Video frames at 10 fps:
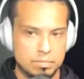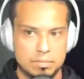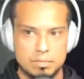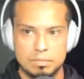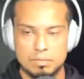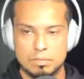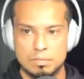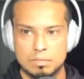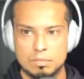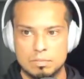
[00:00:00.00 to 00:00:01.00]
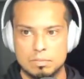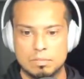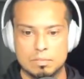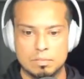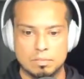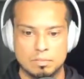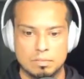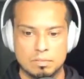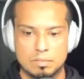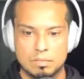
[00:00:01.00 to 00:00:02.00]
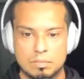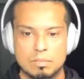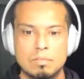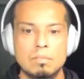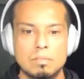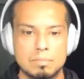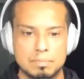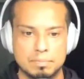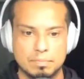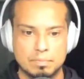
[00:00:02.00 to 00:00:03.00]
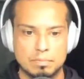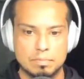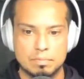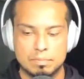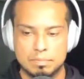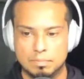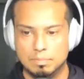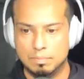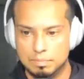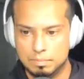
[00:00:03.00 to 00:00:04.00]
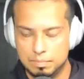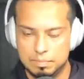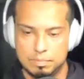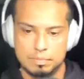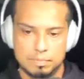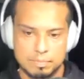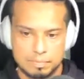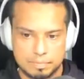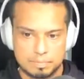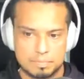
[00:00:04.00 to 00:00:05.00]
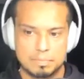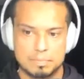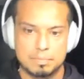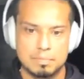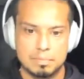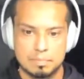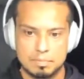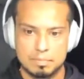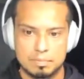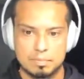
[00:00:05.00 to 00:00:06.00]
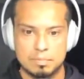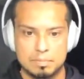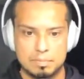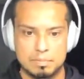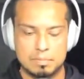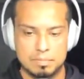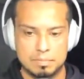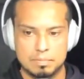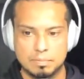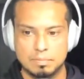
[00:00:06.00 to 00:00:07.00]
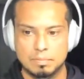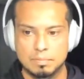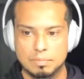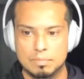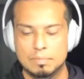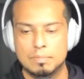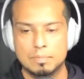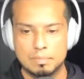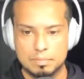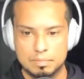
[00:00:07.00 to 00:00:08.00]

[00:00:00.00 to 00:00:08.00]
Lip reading: (not speaking)